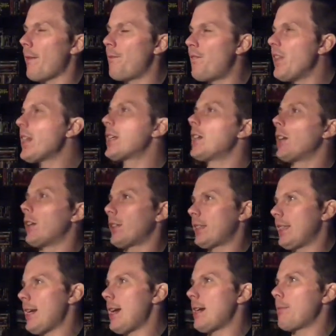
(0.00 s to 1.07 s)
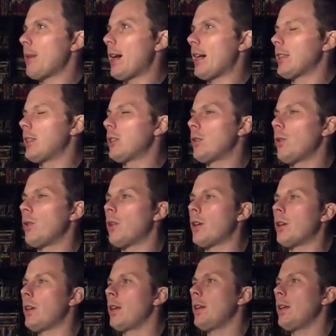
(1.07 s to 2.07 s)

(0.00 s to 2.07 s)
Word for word: figure standing behind the door.